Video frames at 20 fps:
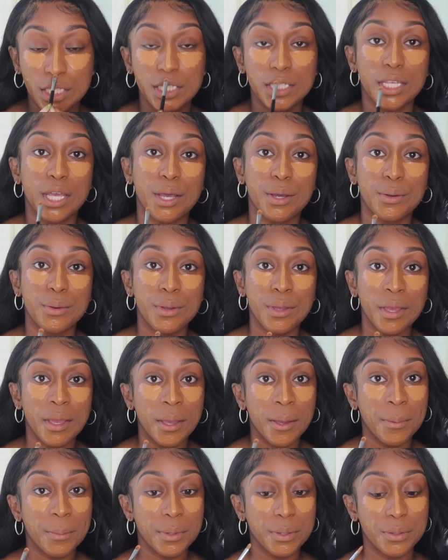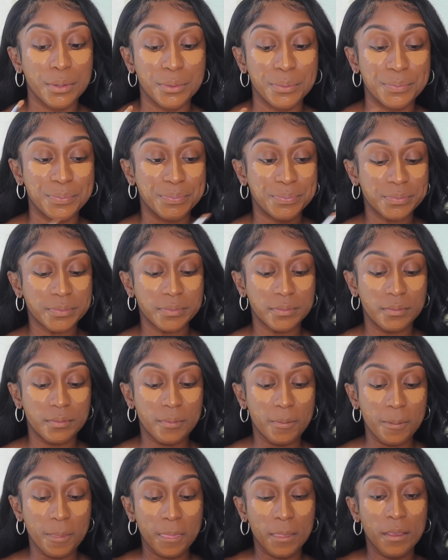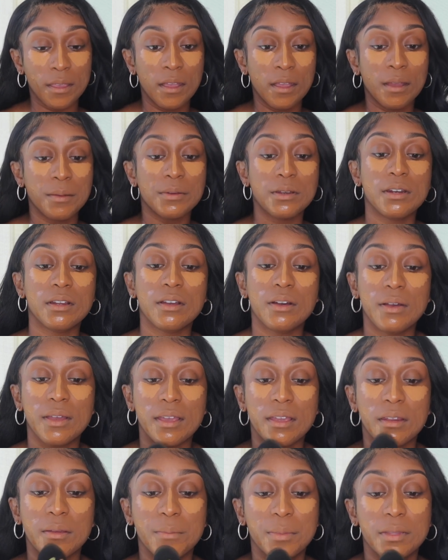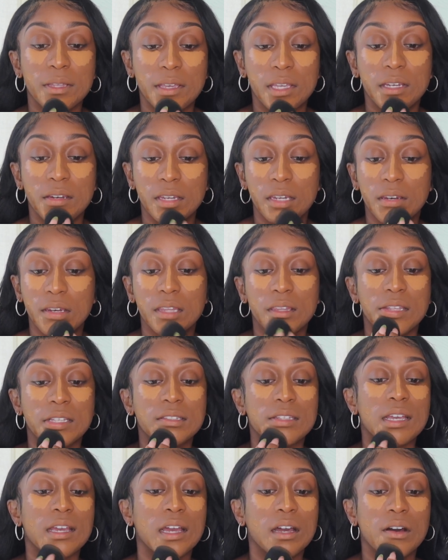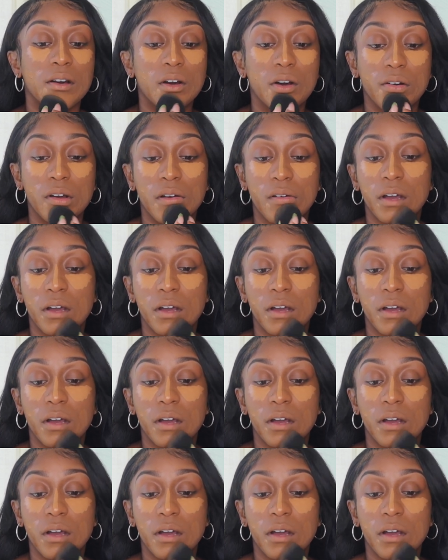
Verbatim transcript: So, I'm gonna go ahead and blend this out